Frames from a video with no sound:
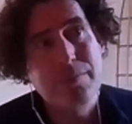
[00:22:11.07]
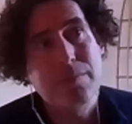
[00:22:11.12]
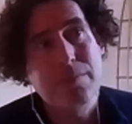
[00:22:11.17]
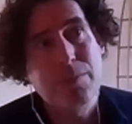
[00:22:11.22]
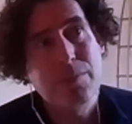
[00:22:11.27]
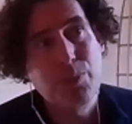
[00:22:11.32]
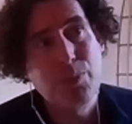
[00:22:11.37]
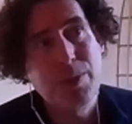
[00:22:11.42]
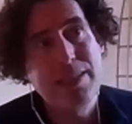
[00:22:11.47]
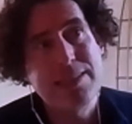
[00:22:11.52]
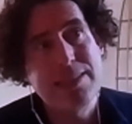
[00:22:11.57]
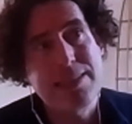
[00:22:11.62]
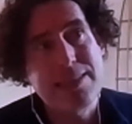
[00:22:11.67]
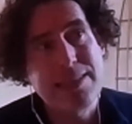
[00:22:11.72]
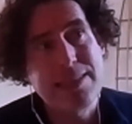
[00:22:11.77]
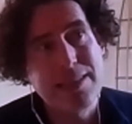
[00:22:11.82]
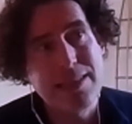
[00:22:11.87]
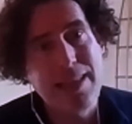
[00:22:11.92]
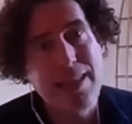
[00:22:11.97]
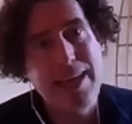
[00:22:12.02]
But we
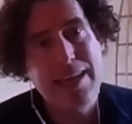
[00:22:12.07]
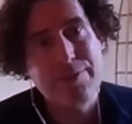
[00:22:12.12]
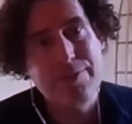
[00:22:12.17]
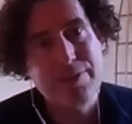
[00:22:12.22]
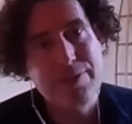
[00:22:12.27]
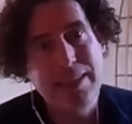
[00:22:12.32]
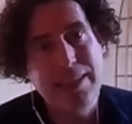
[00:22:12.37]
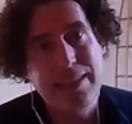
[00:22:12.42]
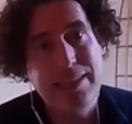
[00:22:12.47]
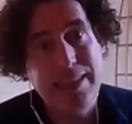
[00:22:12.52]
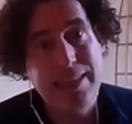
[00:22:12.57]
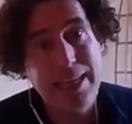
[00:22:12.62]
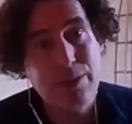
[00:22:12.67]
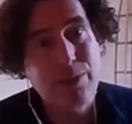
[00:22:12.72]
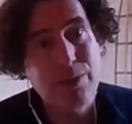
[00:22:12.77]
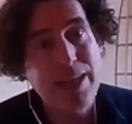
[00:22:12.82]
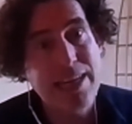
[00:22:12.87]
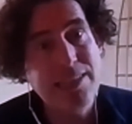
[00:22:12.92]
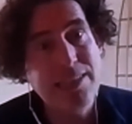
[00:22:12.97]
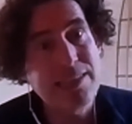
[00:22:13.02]
still have the
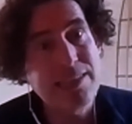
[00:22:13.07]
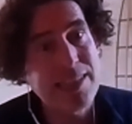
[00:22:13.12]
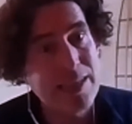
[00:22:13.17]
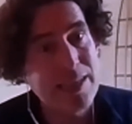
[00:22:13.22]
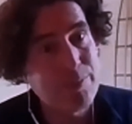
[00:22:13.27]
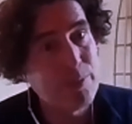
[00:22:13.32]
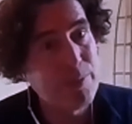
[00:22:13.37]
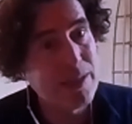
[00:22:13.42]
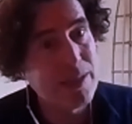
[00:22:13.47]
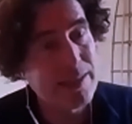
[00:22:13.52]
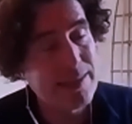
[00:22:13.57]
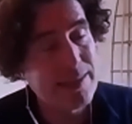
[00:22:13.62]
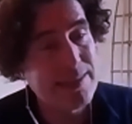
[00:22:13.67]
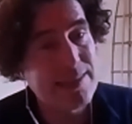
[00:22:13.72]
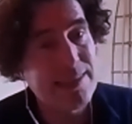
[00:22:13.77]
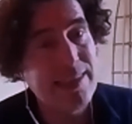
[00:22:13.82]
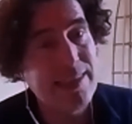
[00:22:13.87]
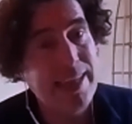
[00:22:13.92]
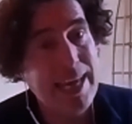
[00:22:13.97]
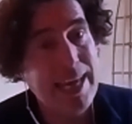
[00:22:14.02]
aggregation
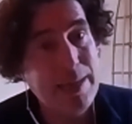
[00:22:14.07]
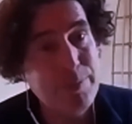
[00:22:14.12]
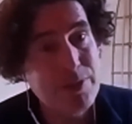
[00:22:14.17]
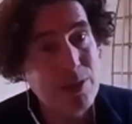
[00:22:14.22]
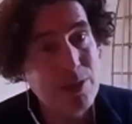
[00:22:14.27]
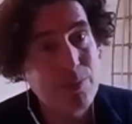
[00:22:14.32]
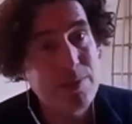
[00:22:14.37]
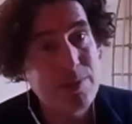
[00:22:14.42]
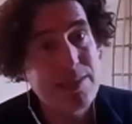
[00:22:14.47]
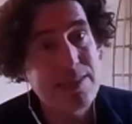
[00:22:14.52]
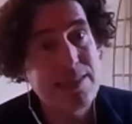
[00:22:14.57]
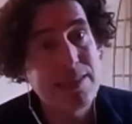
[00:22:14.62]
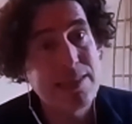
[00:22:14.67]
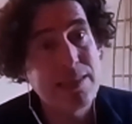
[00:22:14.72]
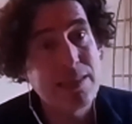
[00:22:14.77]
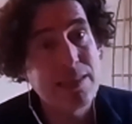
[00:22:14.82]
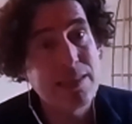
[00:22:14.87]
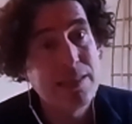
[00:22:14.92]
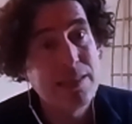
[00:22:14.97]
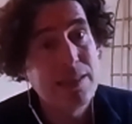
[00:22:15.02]
capabilities in the app. So we
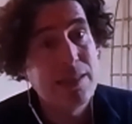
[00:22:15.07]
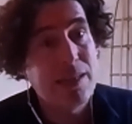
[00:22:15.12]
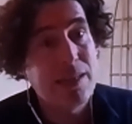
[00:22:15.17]
still